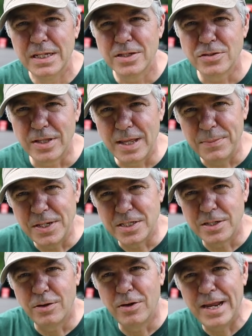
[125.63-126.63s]
So that means
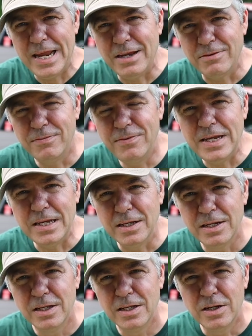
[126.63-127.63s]
there are eight feet
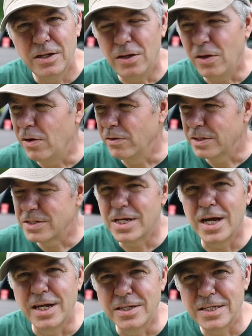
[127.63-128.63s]
along the
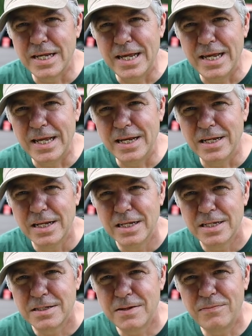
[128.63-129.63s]
sides. And
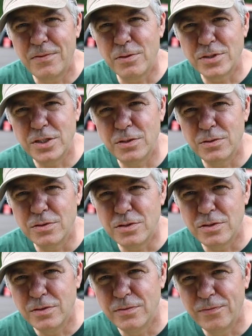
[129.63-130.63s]
some folks use
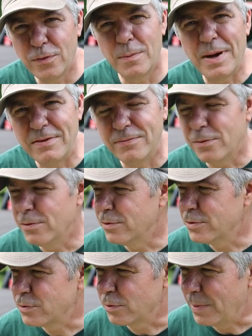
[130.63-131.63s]

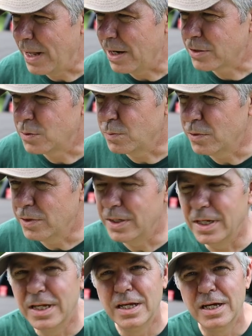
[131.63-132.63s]
4x4s or blocks of wood
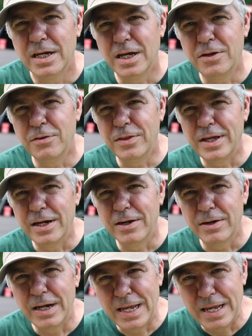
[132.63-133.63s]
under
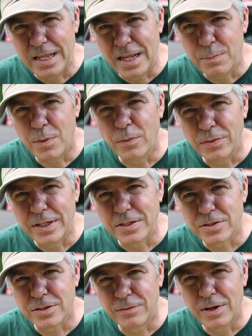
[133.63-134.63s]
there and they bolt
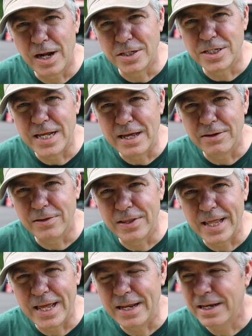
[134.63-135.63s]
this garage down to
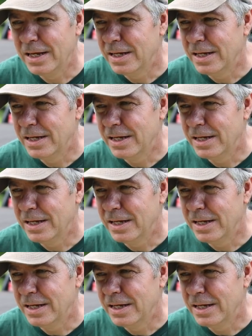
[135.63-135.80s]
that.